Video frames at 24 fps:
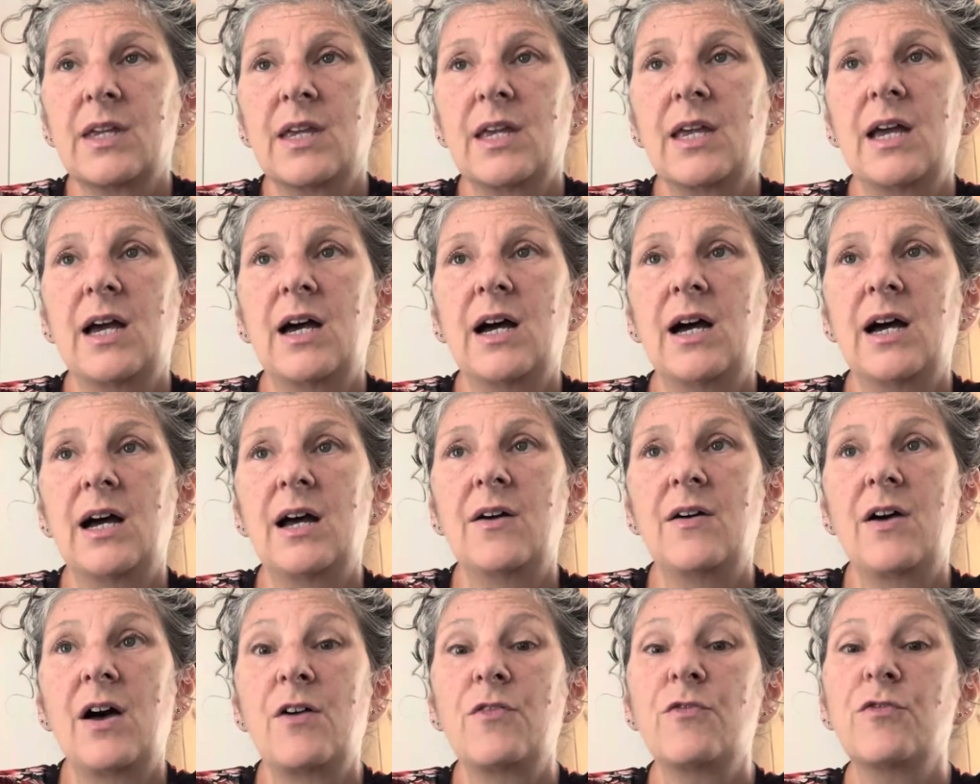
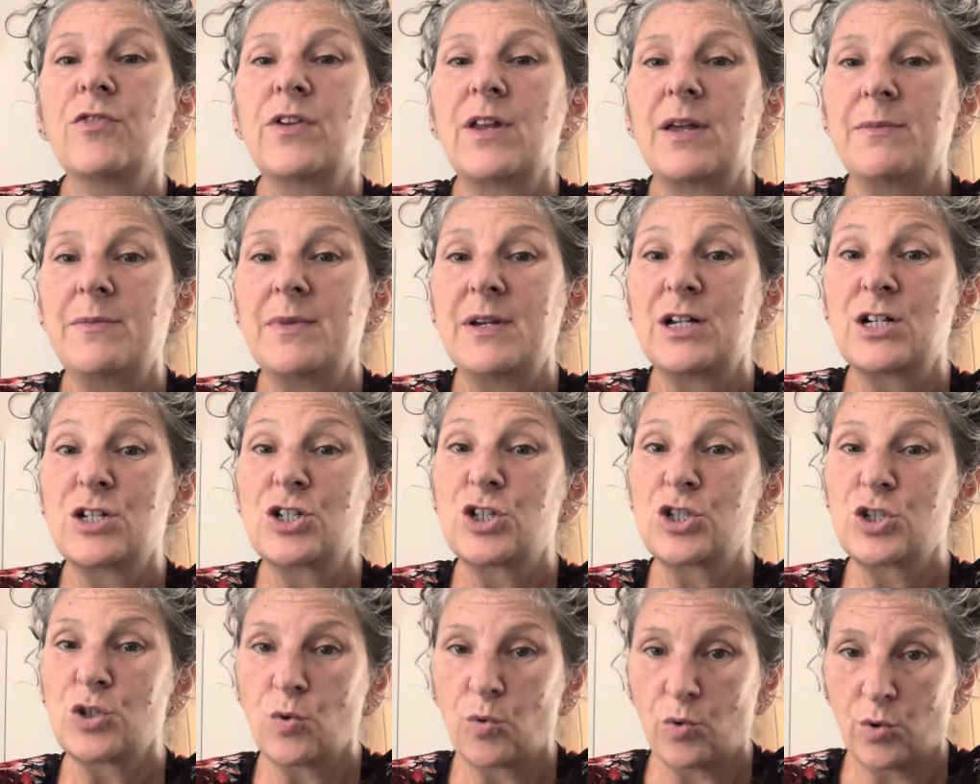a flaming
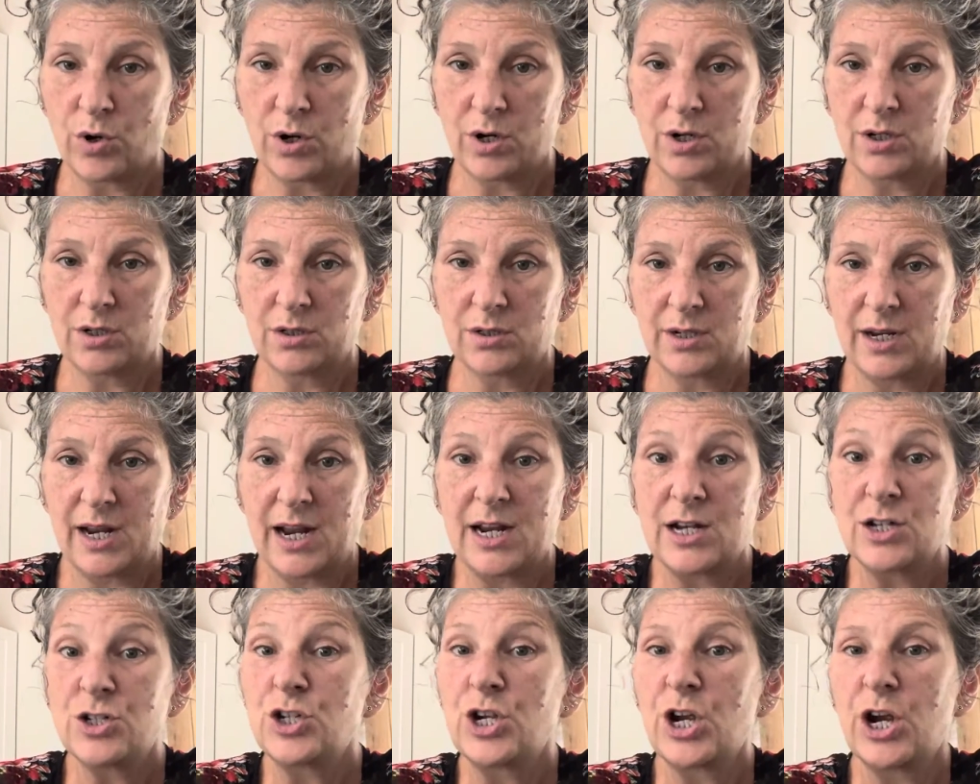sword
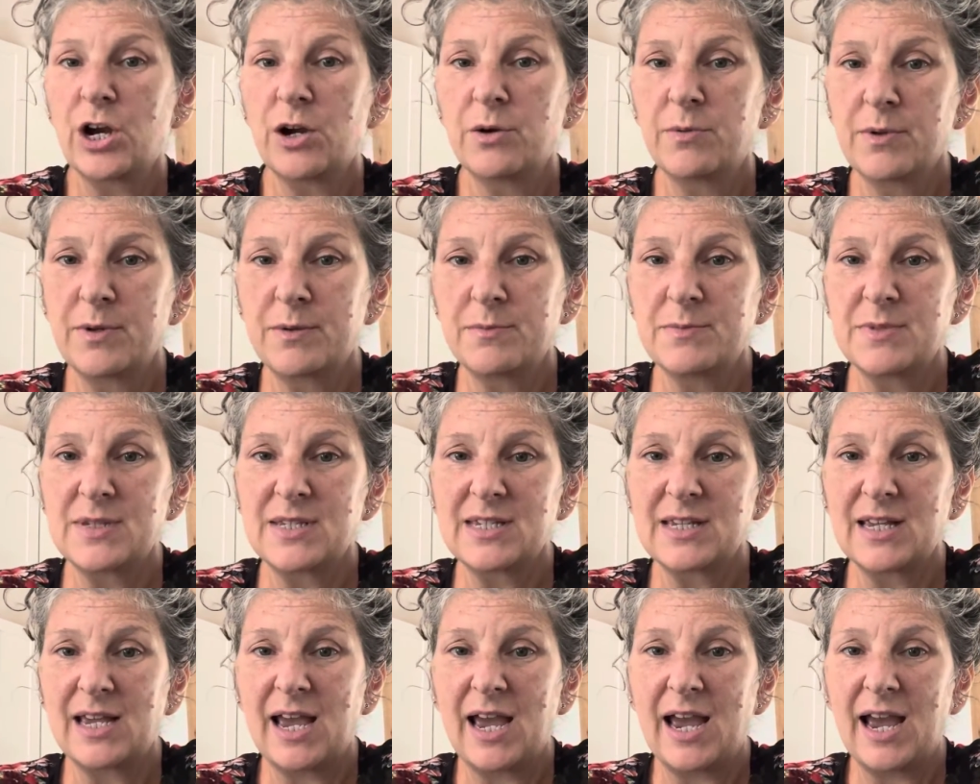and cherubims
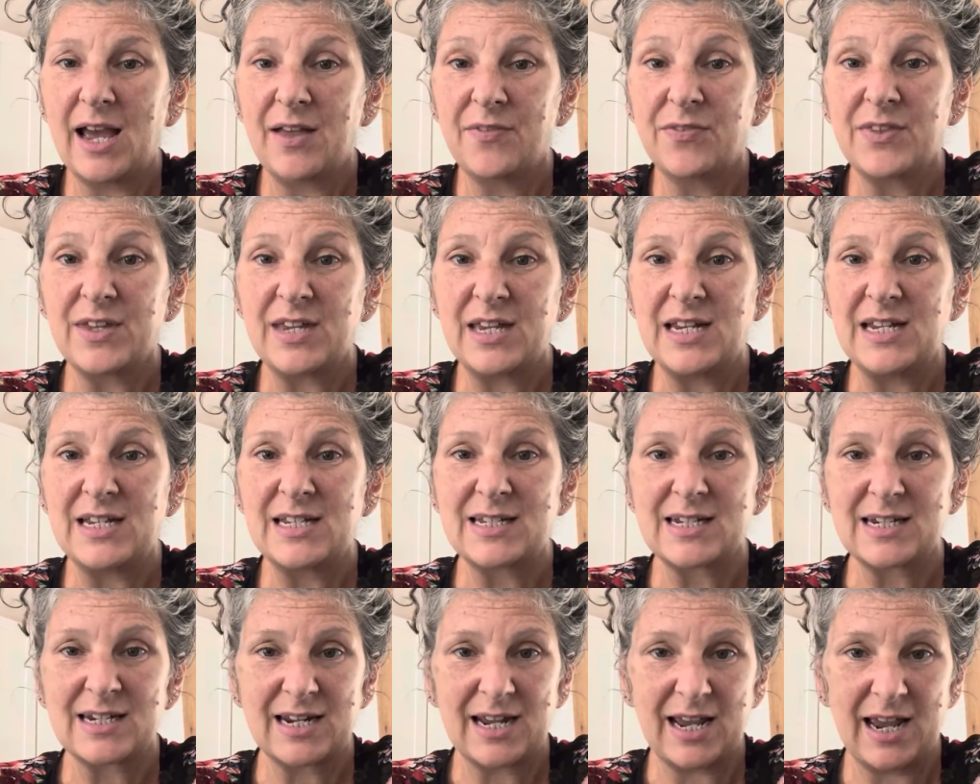at the
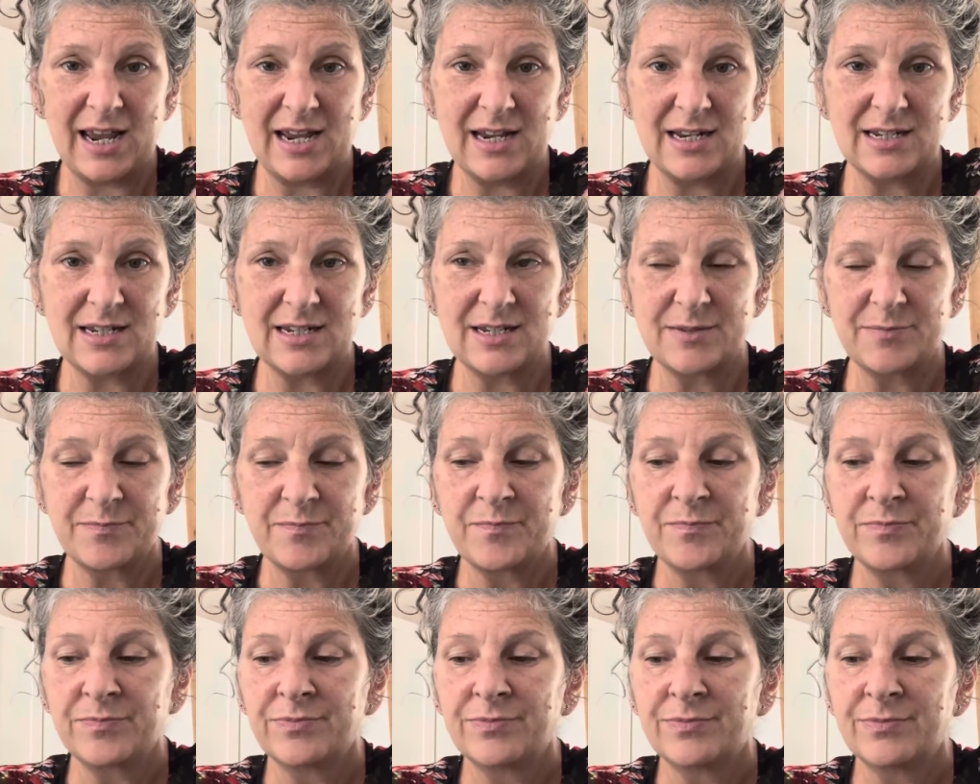east gate.
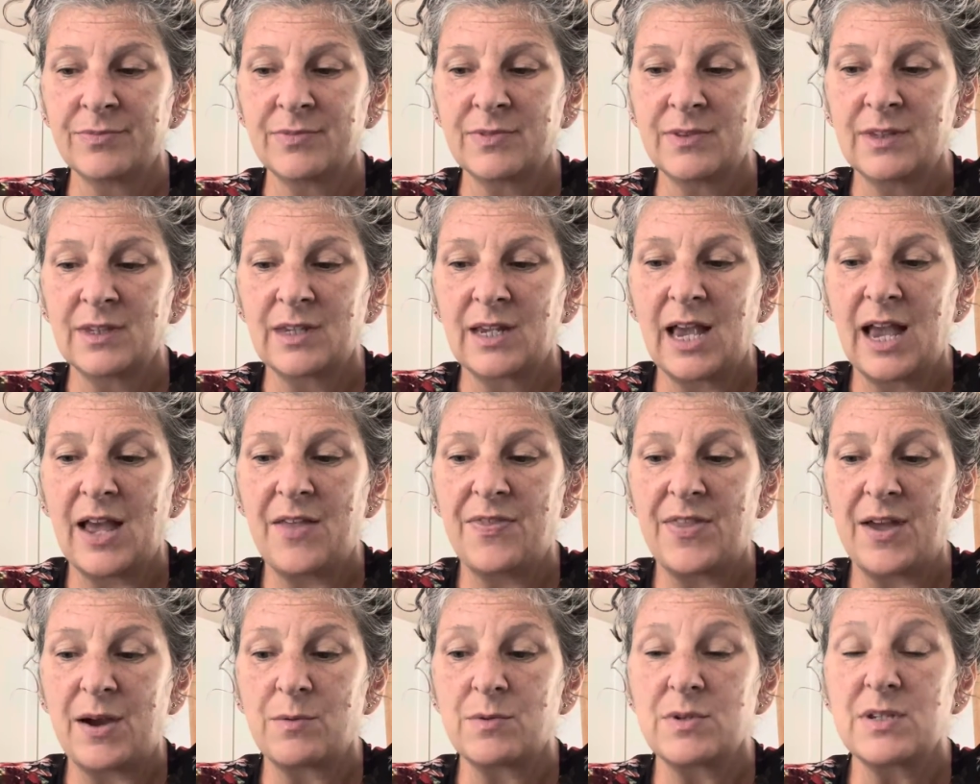And
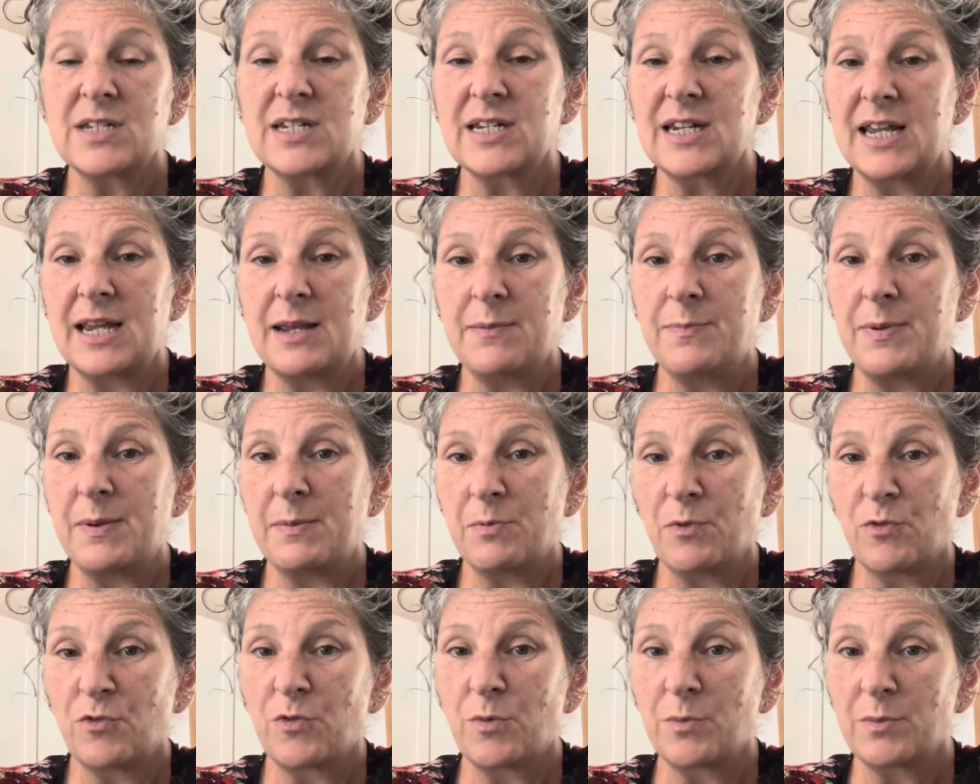that was to keep
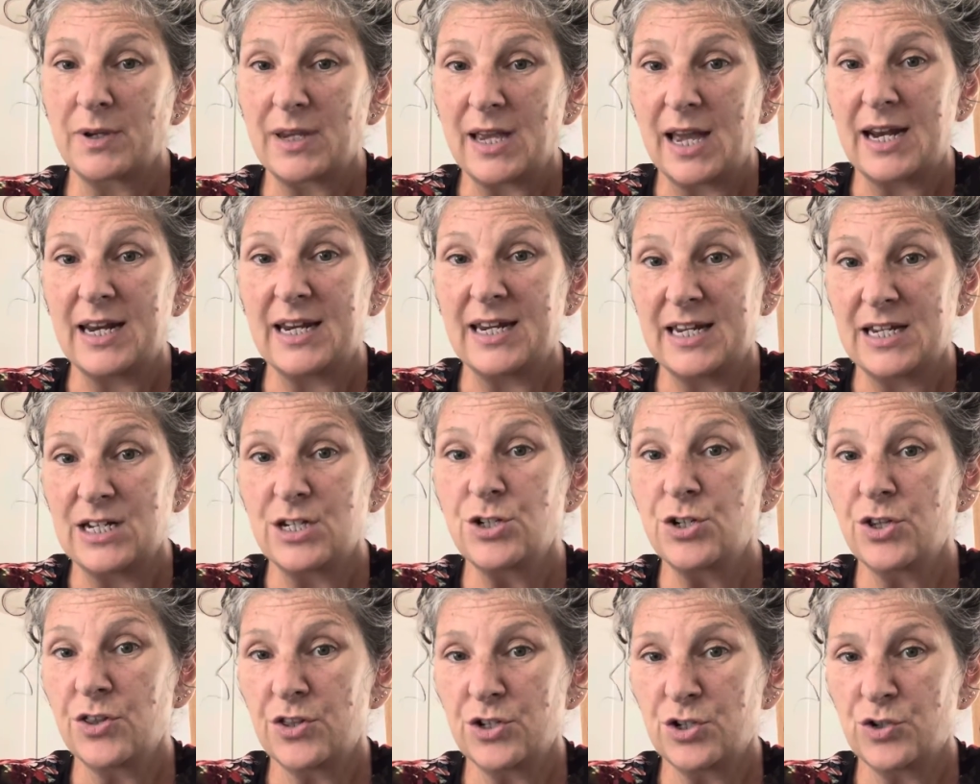people from getting
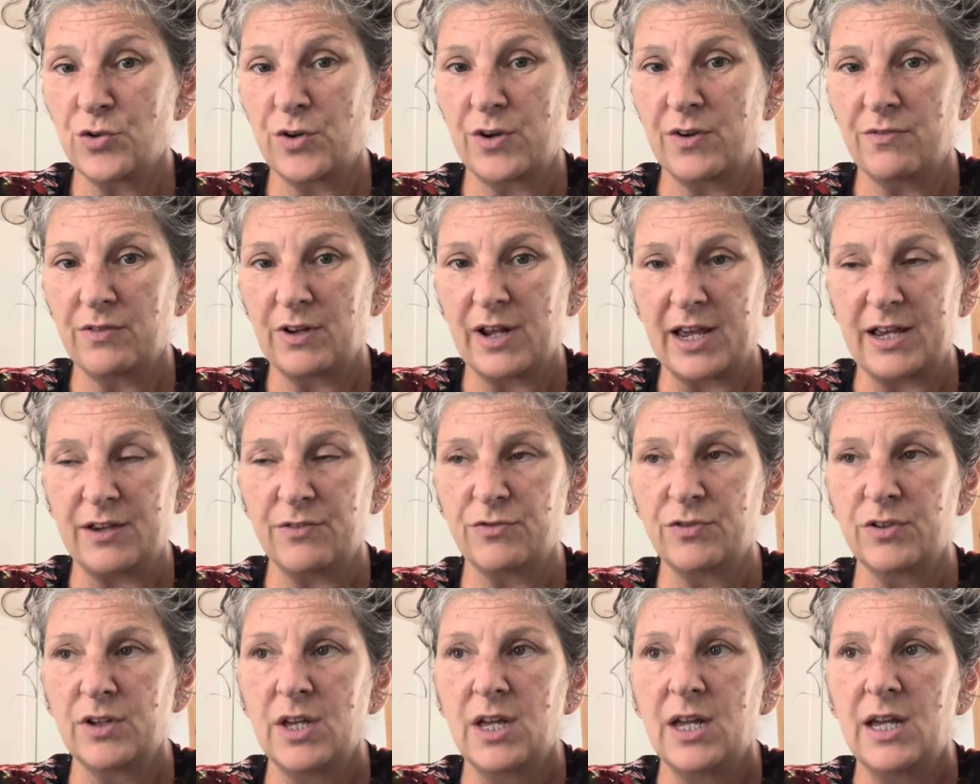into the tree of
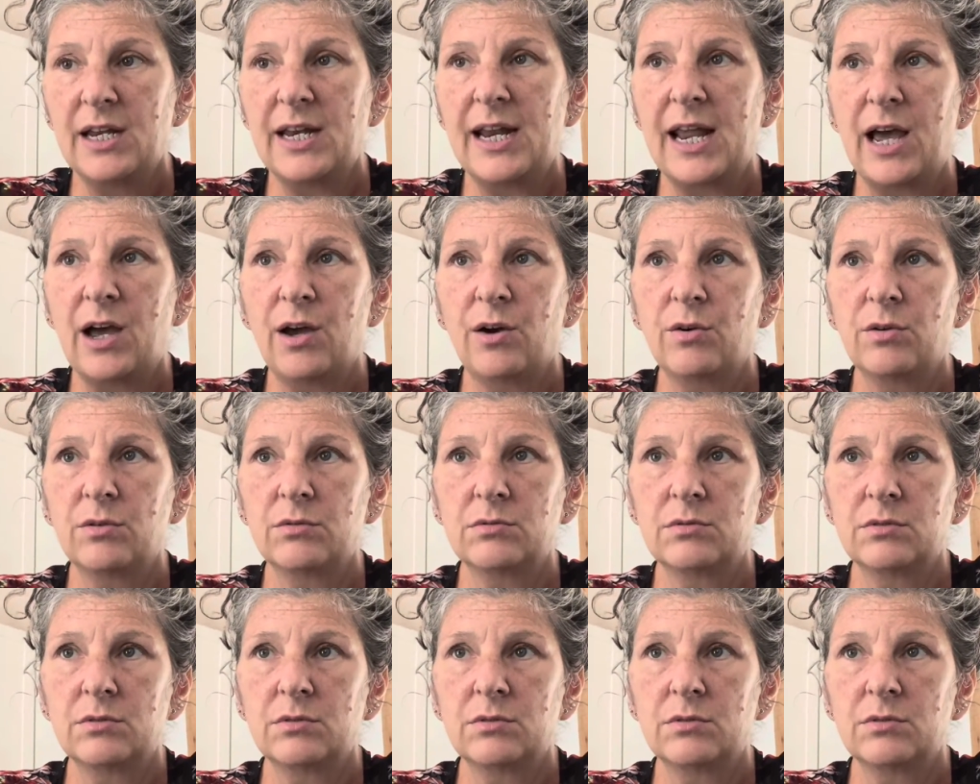life. Now,